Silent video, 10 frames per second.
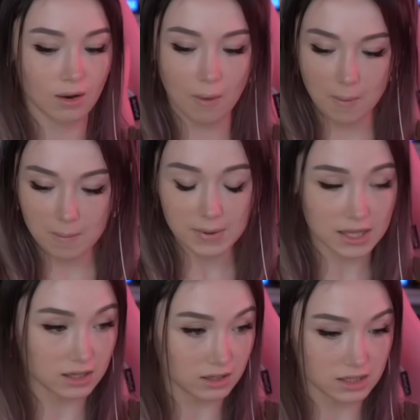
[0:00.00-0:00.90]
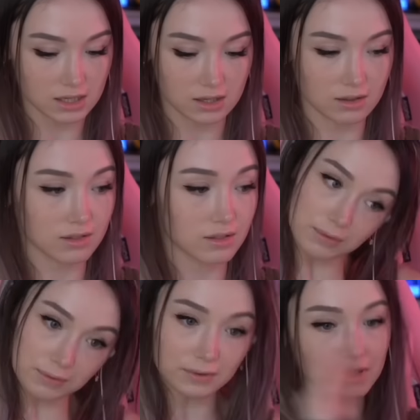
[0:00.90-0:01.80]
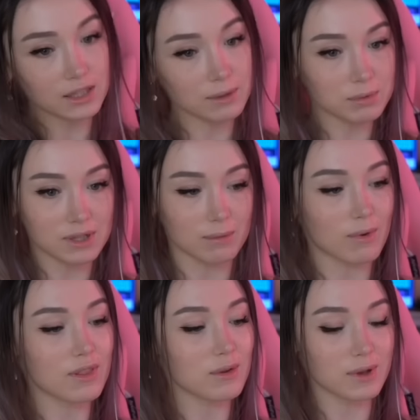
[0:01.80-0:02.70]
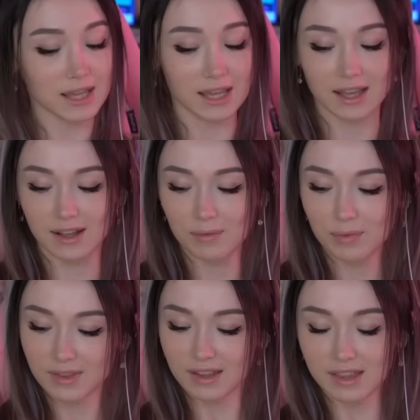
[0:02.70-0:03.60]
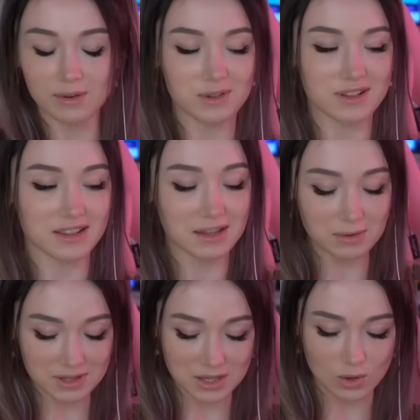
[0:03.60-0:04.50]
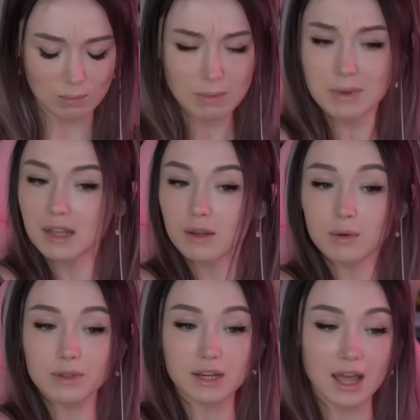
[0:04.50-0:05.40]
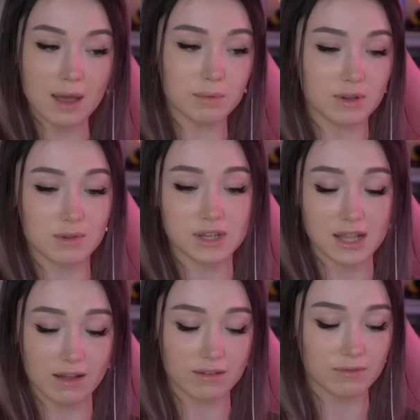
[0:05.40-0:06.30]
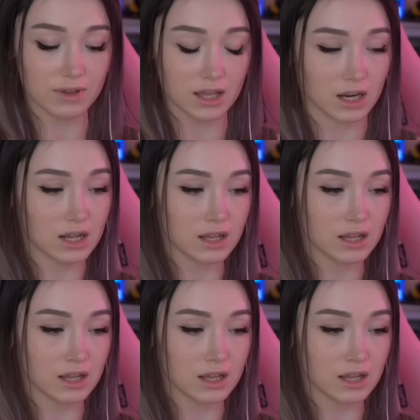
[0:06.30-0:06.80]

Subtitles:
Oh my goodness. Flipped him all the way. Oh, that was cute. Maybe he knew it was gonna happen. He was just having fun.